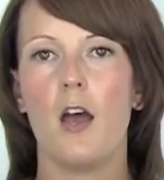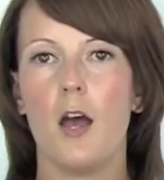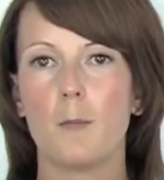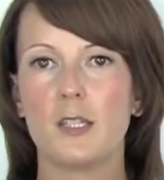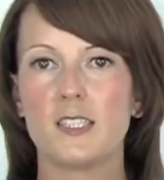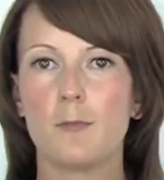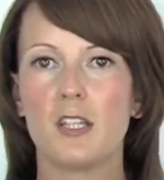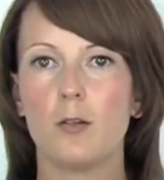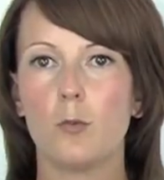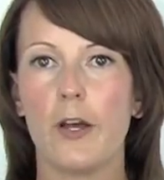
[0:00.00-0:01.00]
It's
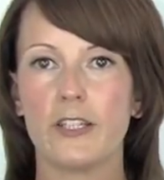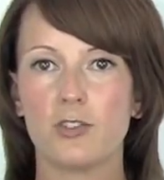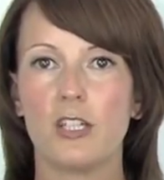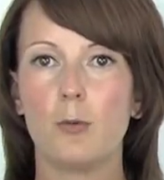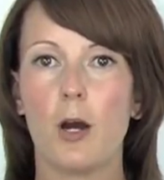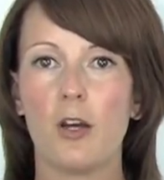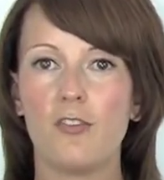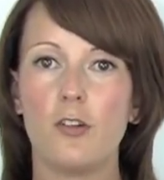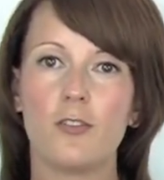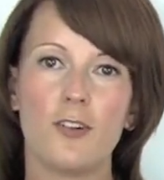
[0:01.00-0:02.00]
something that works really well
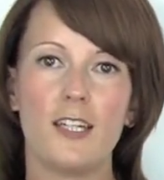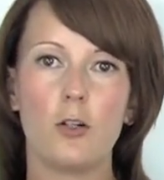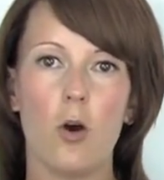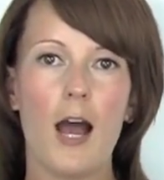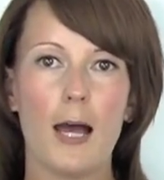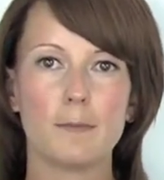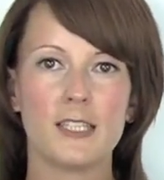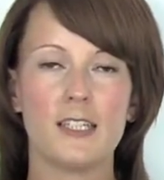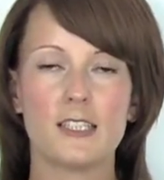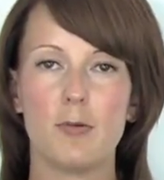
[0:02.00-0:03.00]
if you've already got
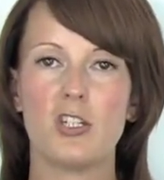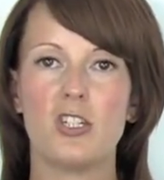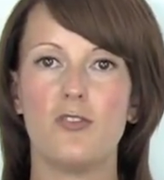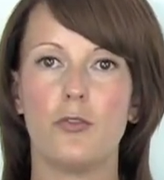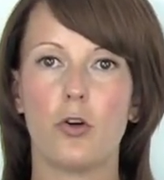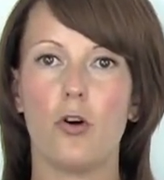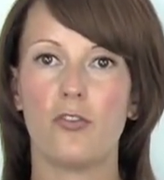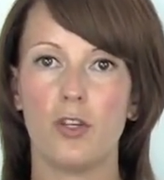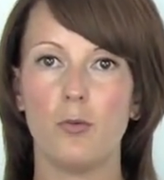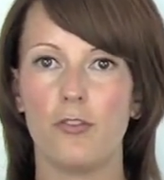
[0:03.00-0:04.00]
apps, and especially if you've got
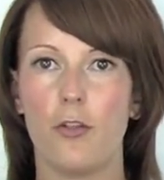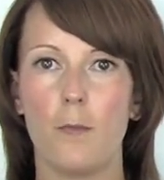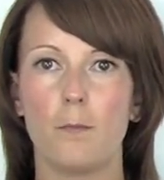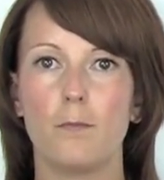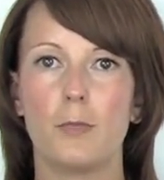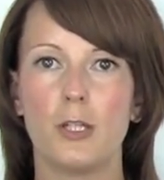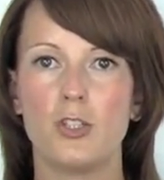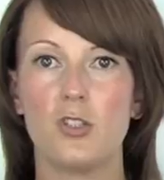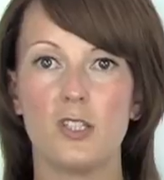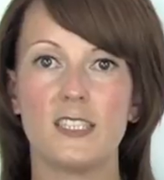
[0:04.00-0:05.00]
a few of them,
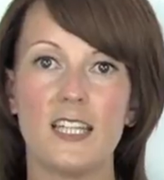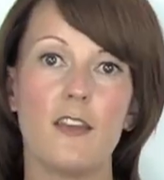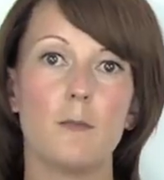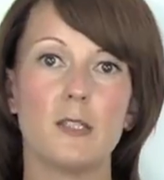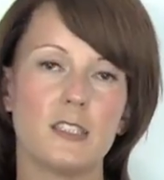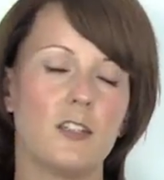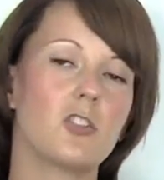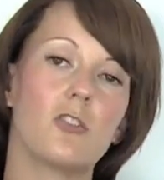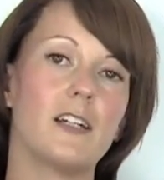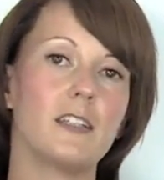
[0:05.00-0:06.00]
because you can set them at
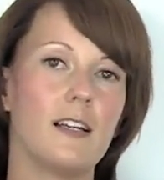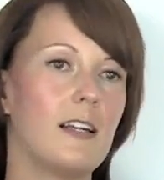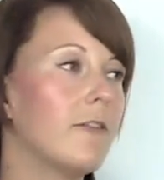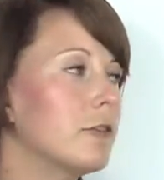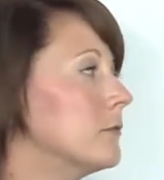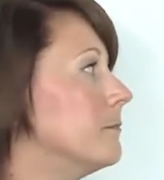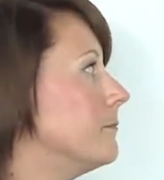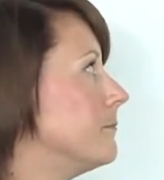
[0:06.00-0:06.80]
such a granular level.